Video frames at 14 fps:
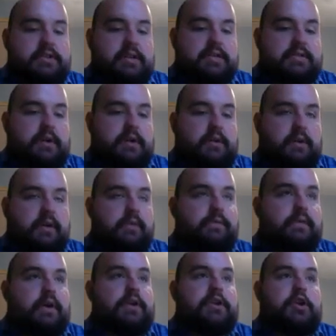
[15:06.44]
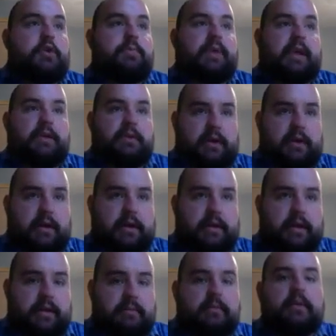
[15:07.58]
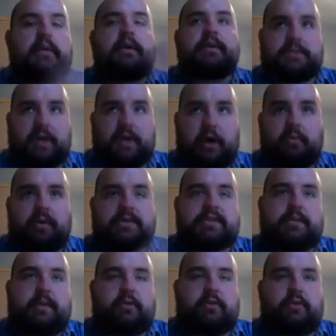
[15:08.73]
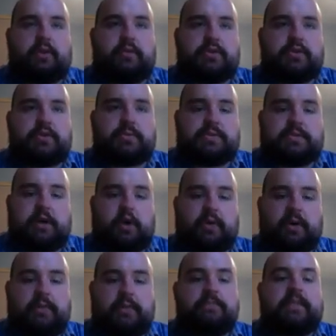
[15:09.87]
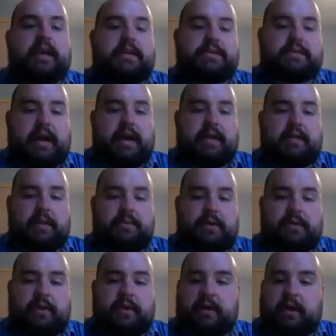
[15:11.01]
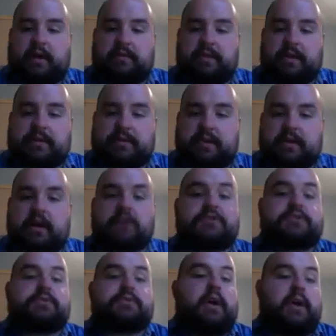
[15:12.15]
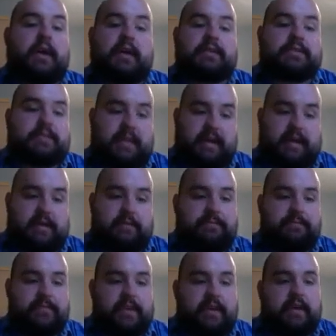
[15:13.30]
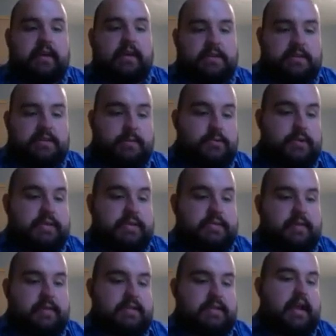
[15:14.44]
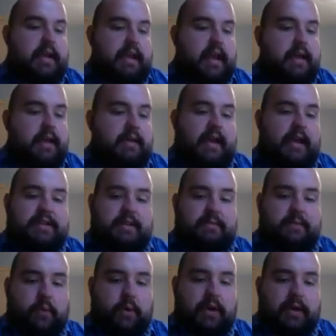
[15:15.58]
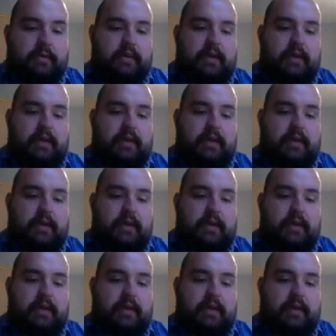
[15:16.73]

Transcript: need to start looking for a new penal colony. So, once the American Revolution was over, they decided that they'd put their convicts in Australia instead. So, between 1788 and 1840,